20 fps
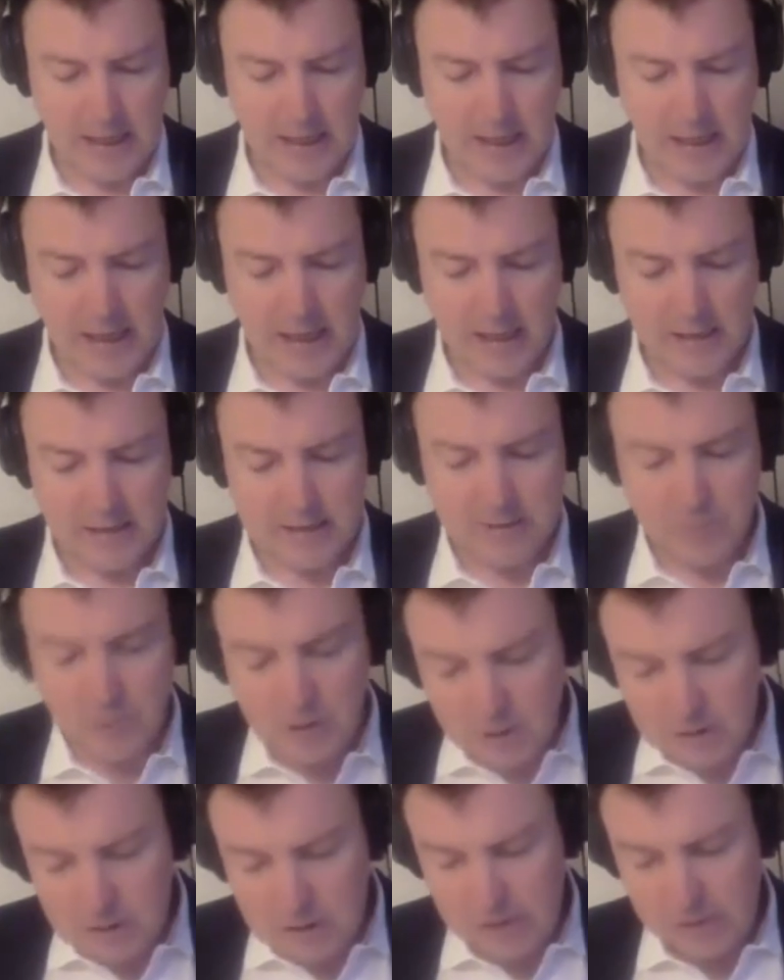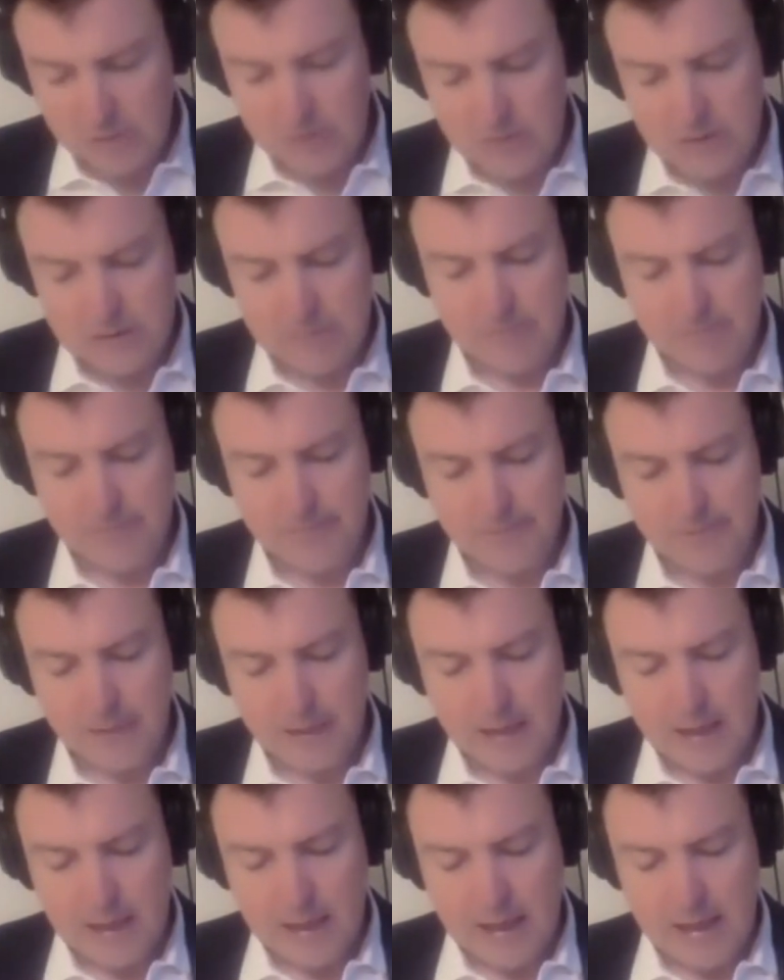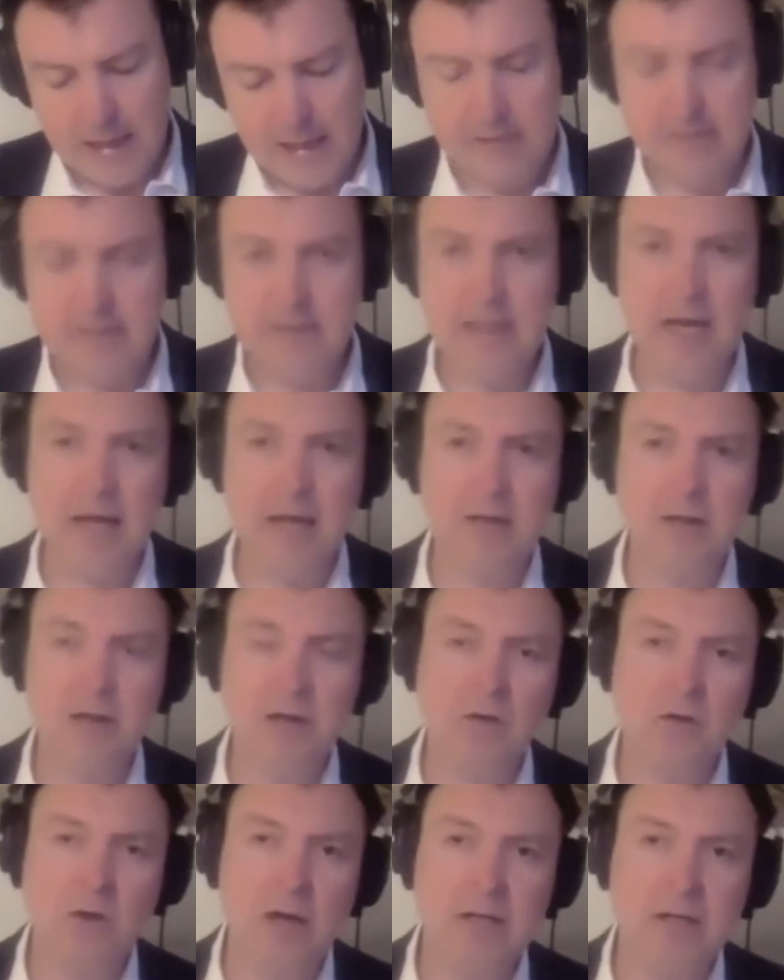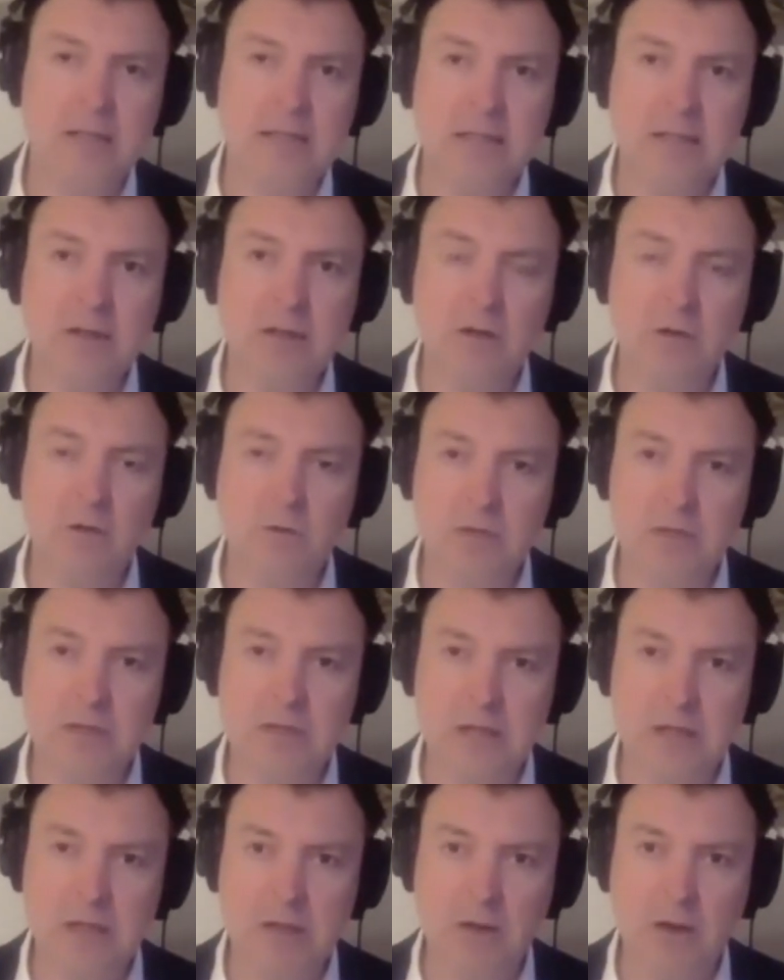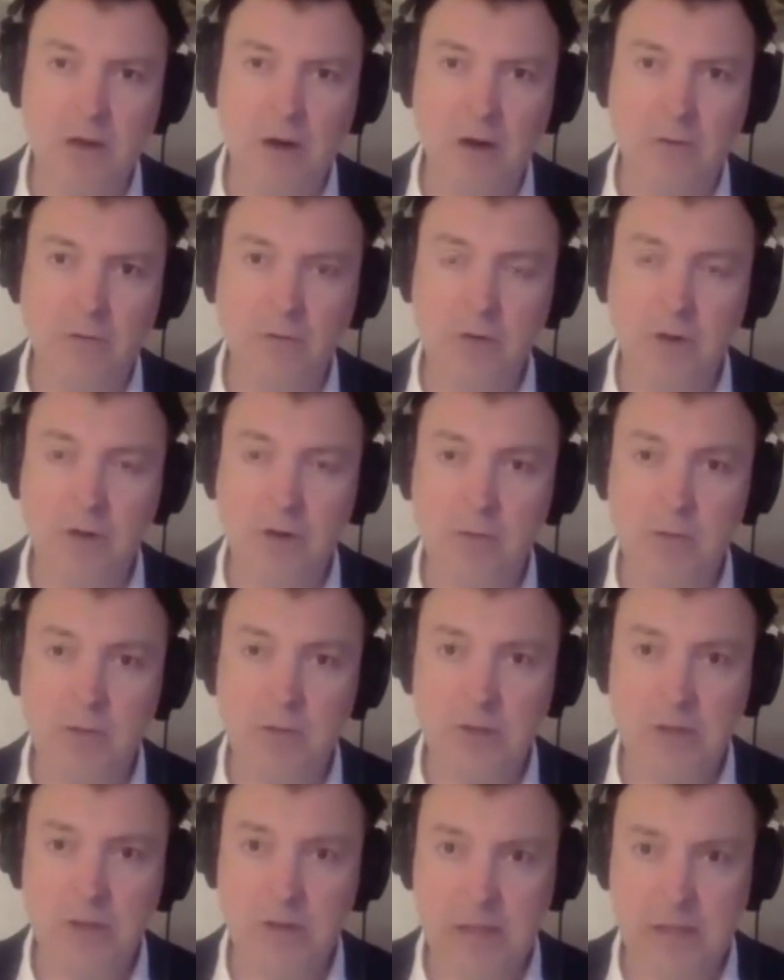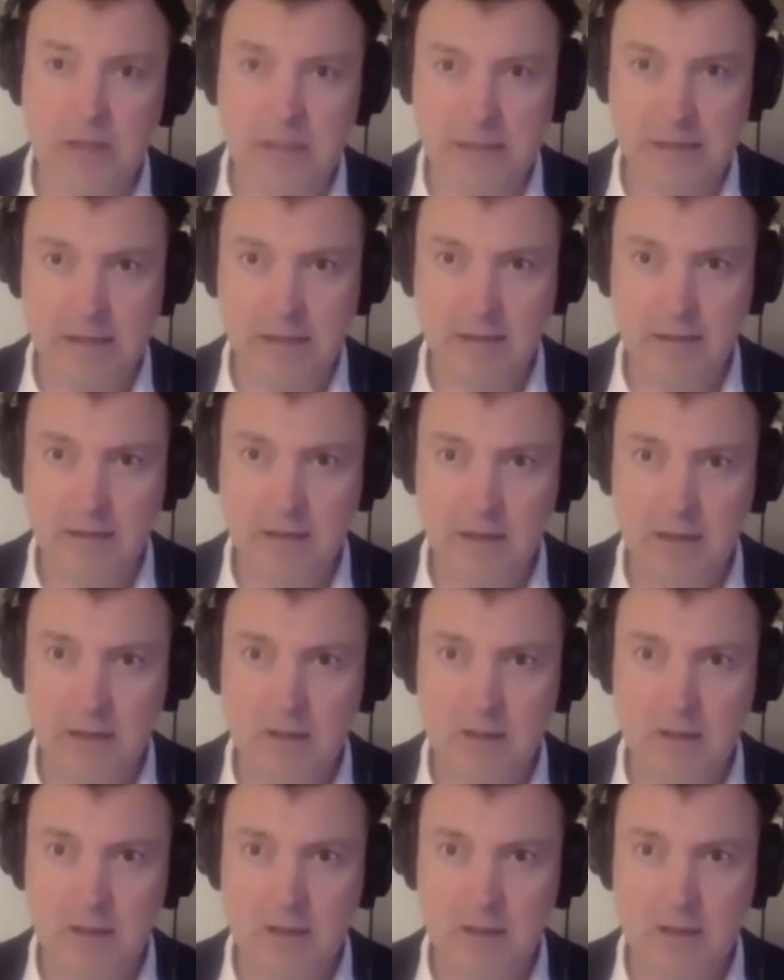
Some good news is that crises can also offer an opportunity